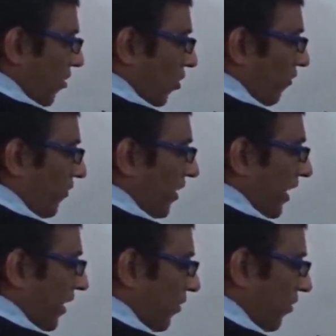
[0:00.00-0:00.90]
So we
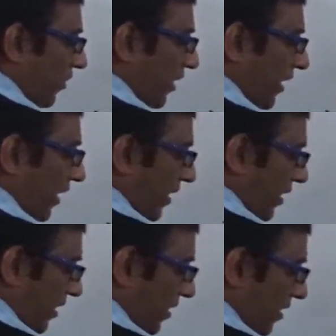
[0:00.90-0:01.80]
can
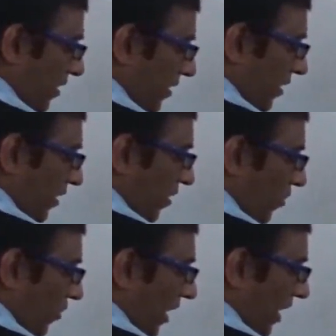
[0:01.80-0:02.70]
say
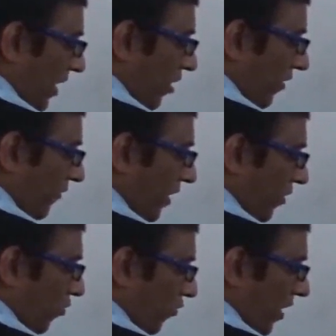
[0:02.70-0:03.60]
side of the
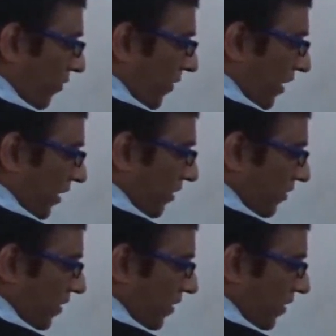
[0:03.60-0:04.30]
square part.